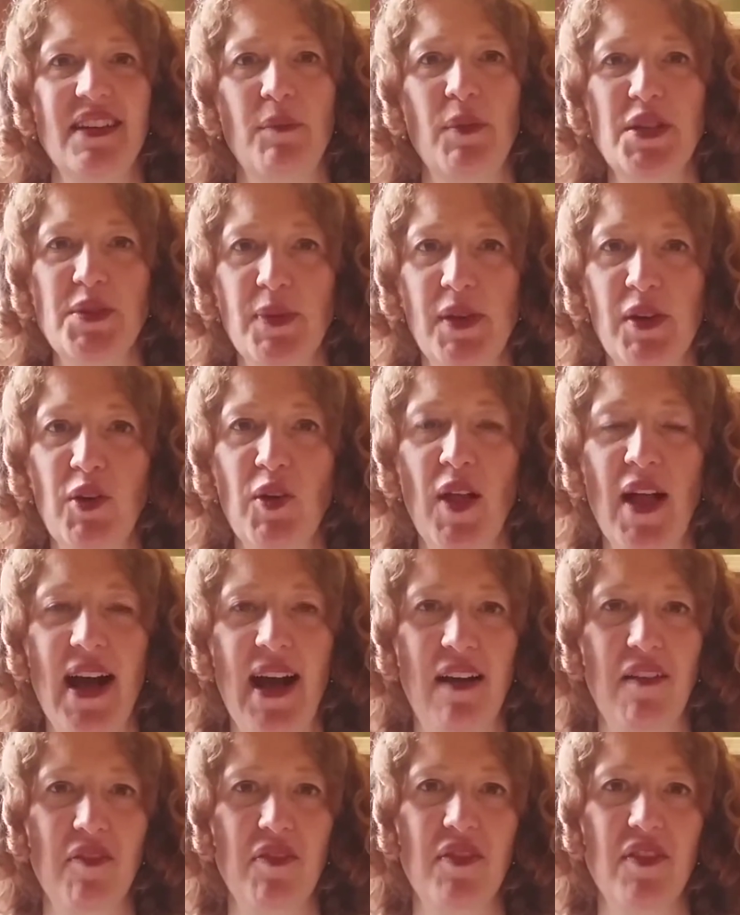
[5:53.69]
which we all
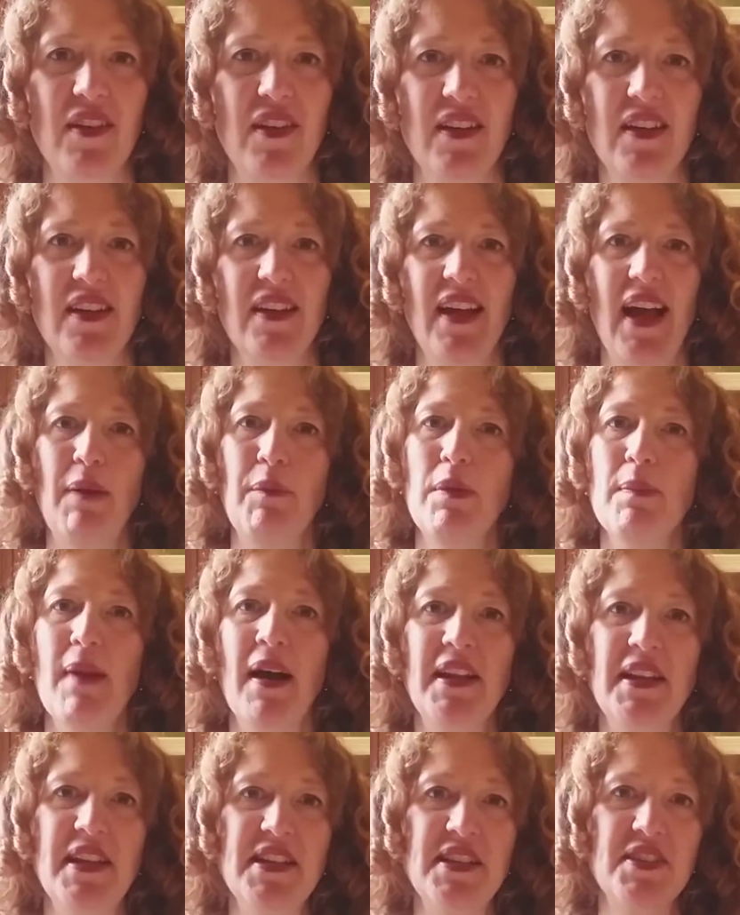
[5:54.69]
have. And we
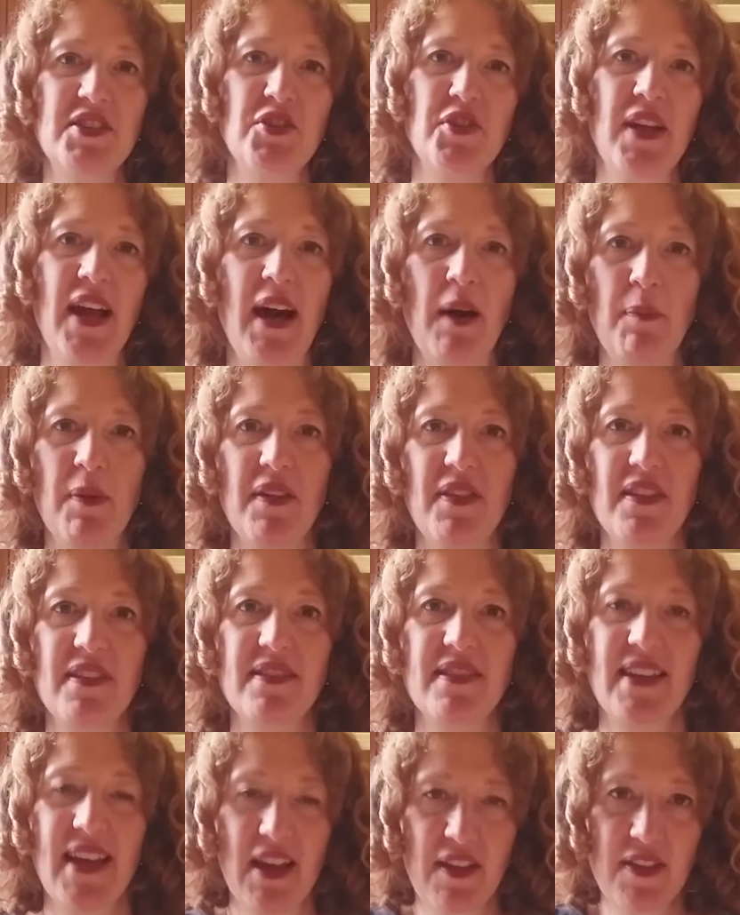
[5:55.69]
might need to help
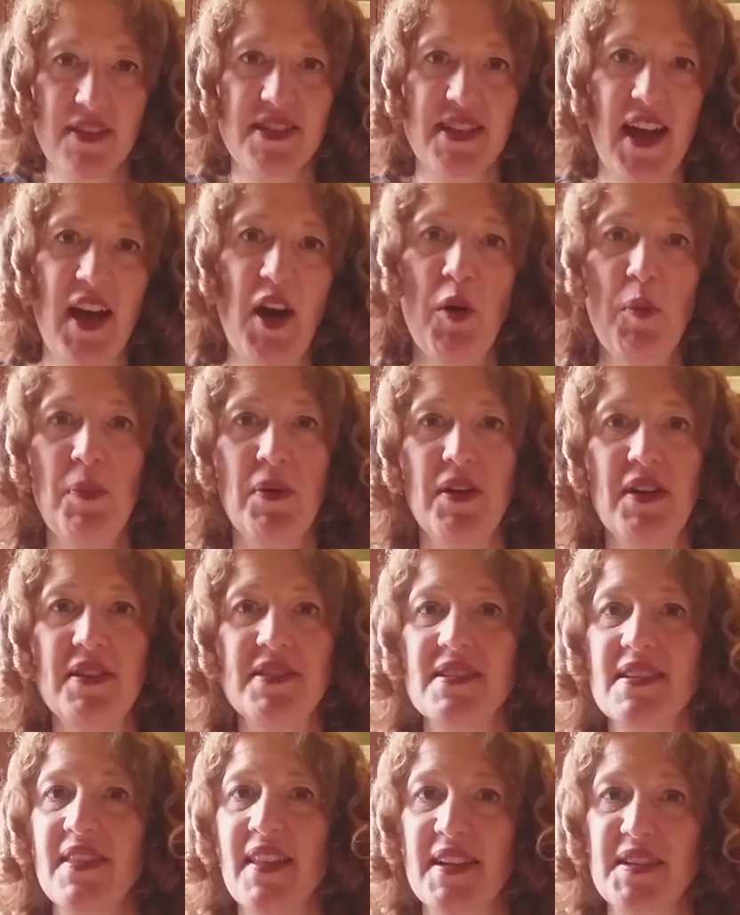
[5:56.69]
others, get others to help
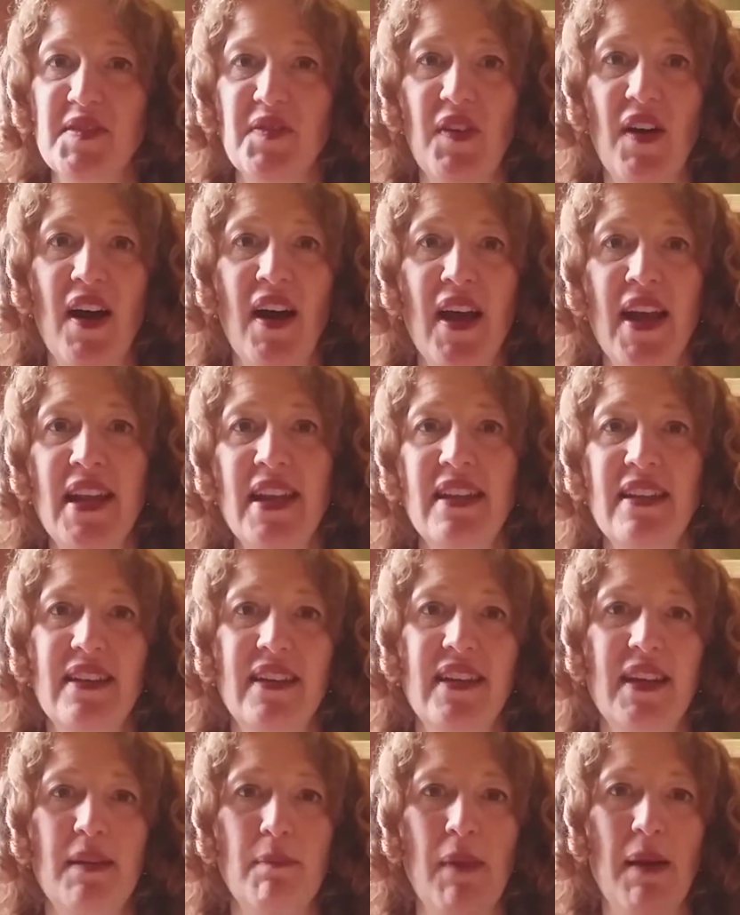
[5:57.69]
us, and that's fine.
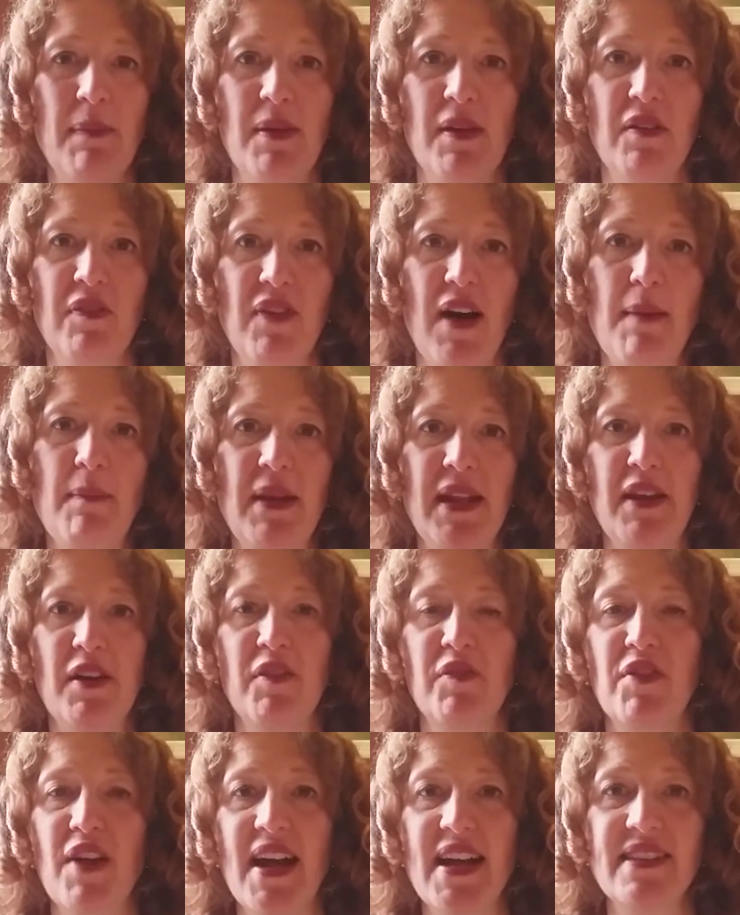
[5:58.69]
It might be our family, our
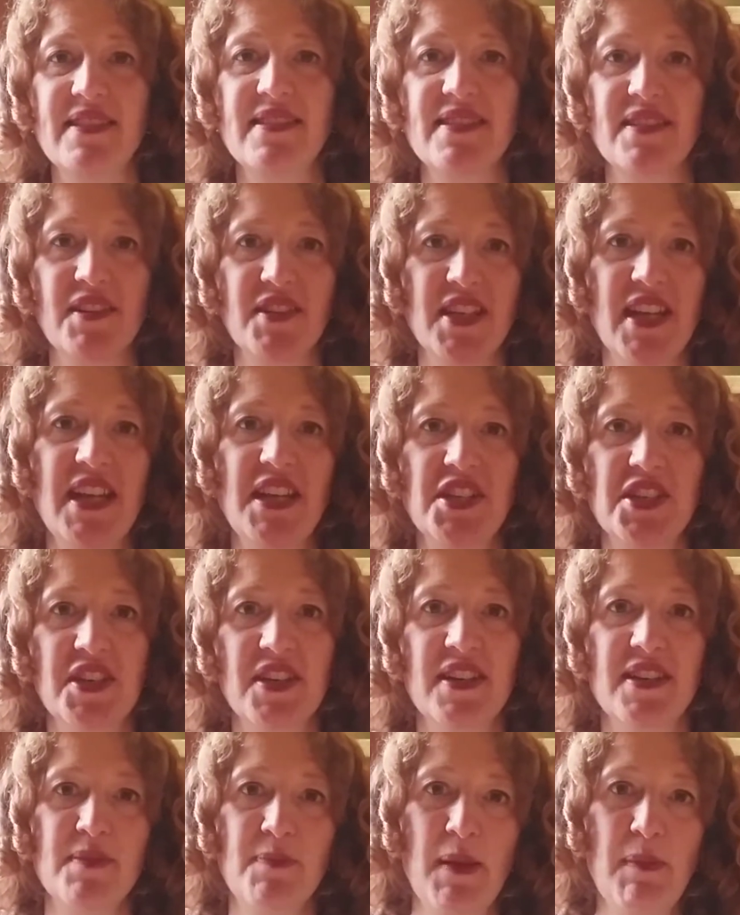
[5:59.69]
friends, our
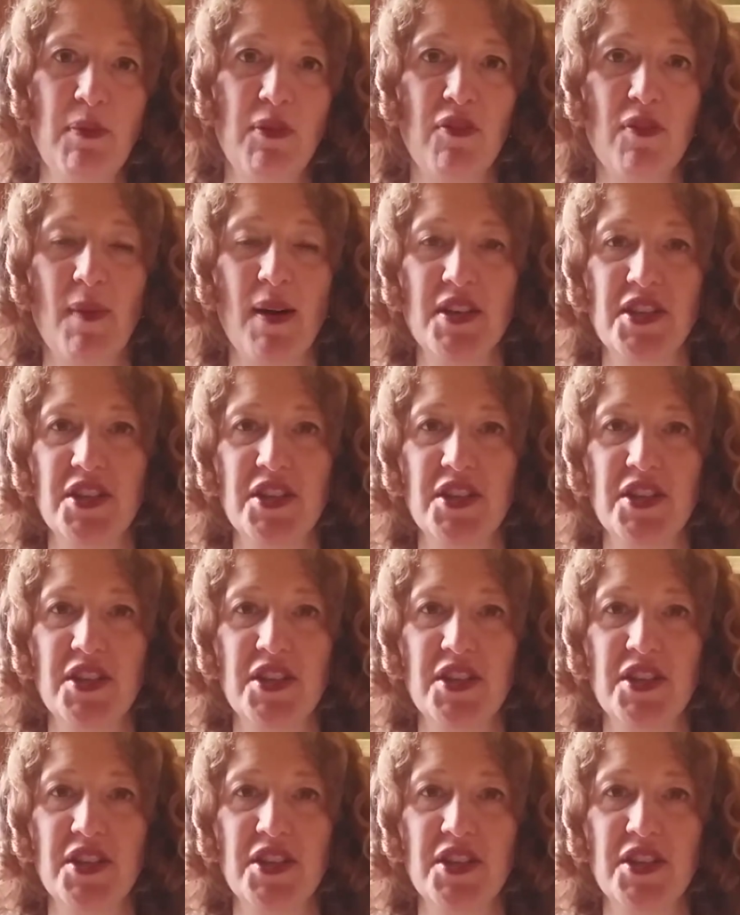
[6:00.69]
teachers, people from our